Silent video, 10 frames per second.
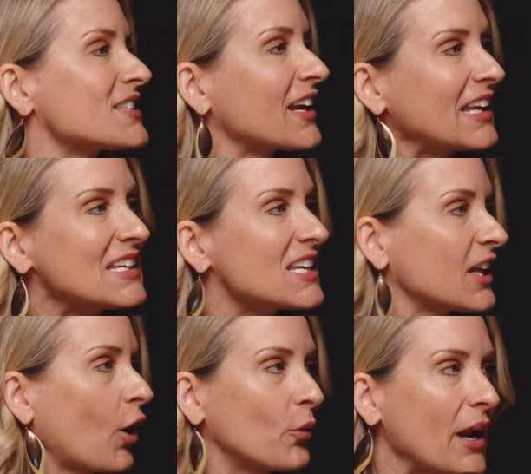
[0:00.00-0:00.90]
that he
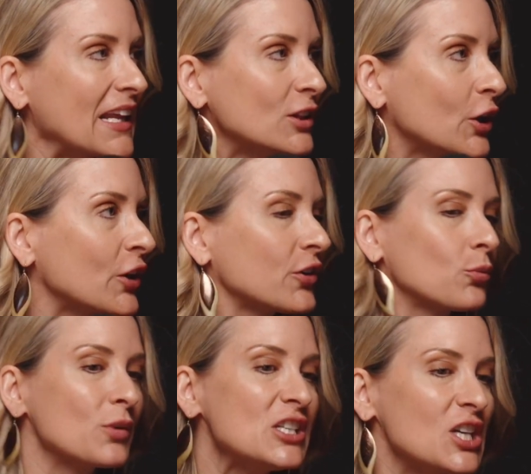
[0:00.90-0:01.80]
had already learned,
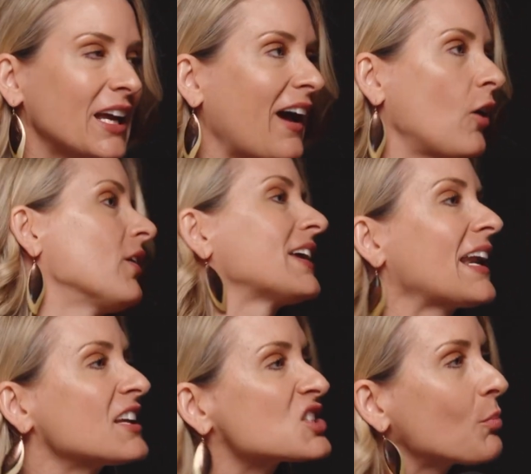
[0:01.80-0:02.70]
reaching out,
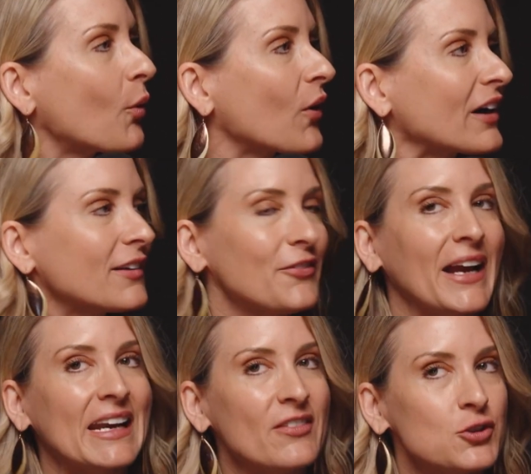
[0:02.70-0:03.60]
getting support,
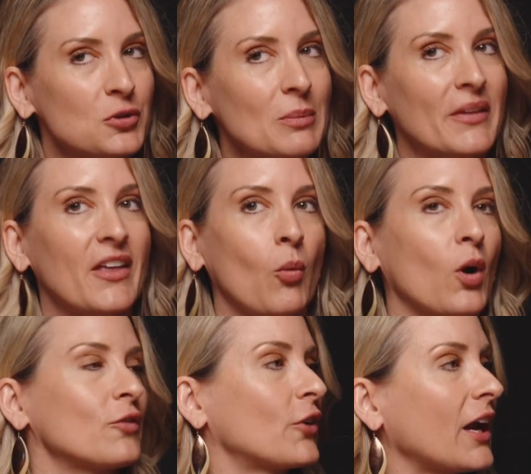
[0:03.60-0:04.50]
finding the treatment that
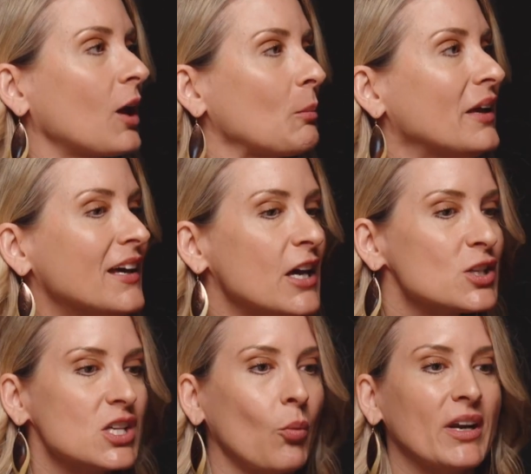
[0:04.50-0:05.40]
worked for him.
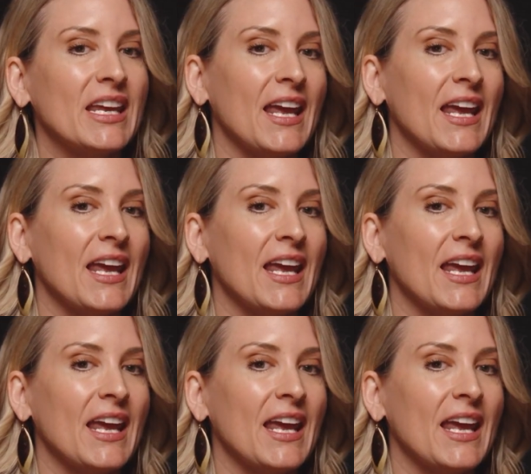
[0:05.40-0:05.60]
So when he